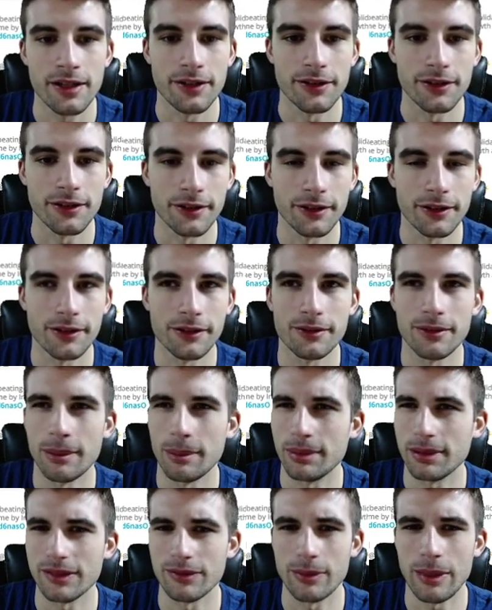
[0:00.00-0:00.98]
They're, I
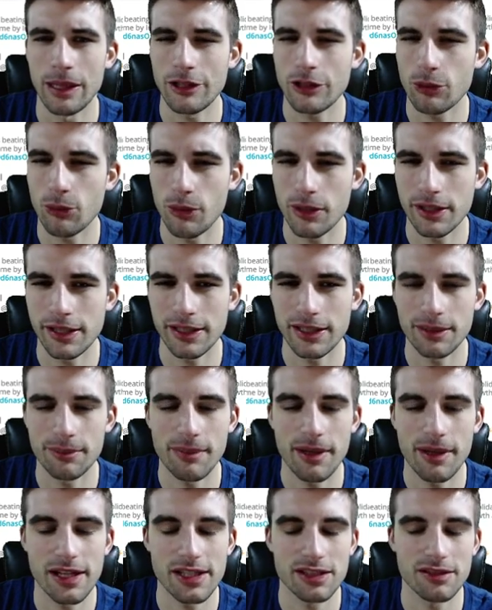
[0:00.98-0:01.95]
believe, about 20th in
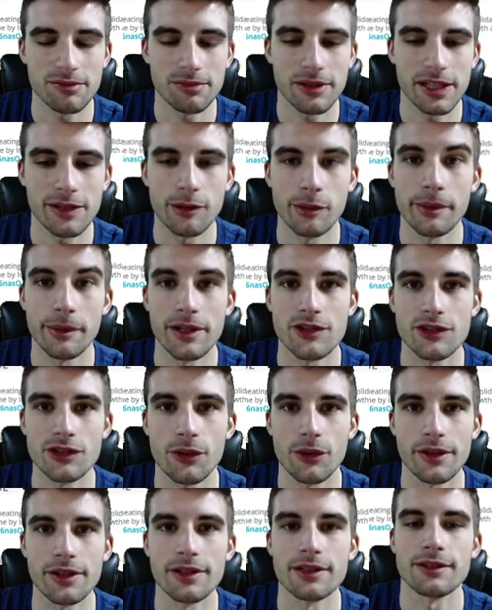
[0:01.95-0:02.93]
pace of play, while
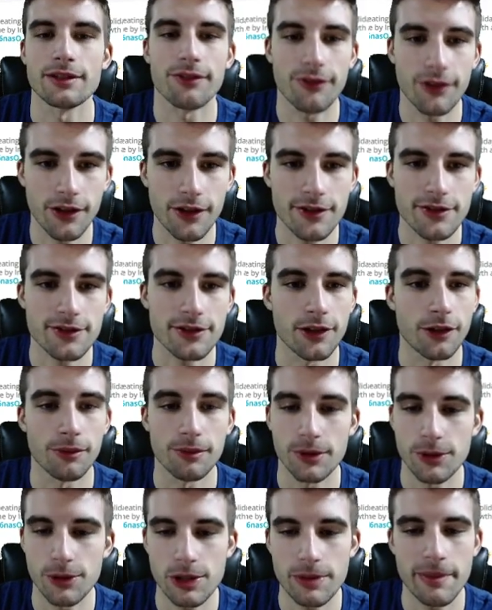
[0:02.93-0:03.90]
Minnesota is first, so
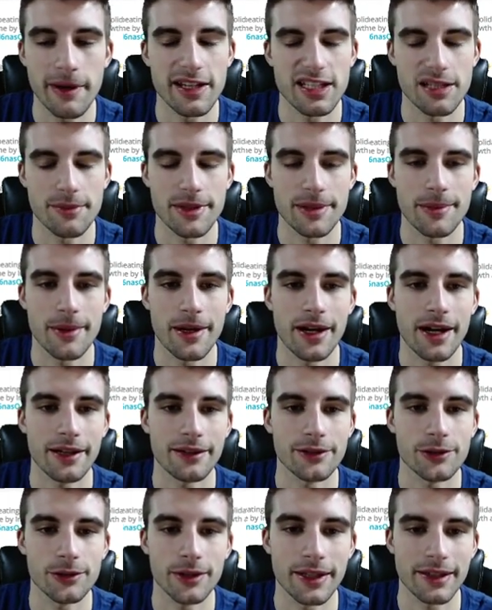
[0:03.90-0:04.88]
huge pace-up spot. I
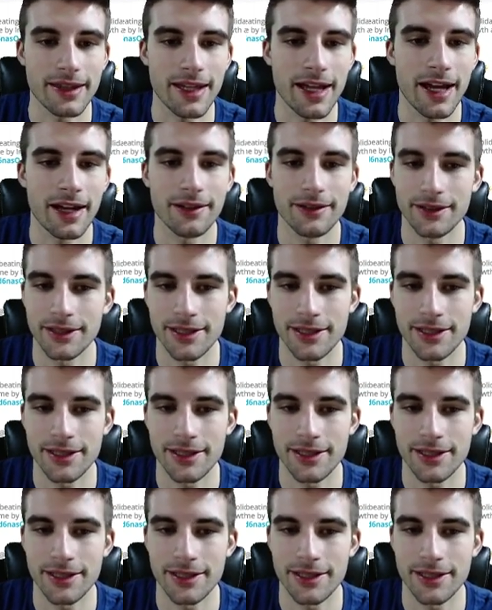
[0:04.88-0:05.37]
do like that.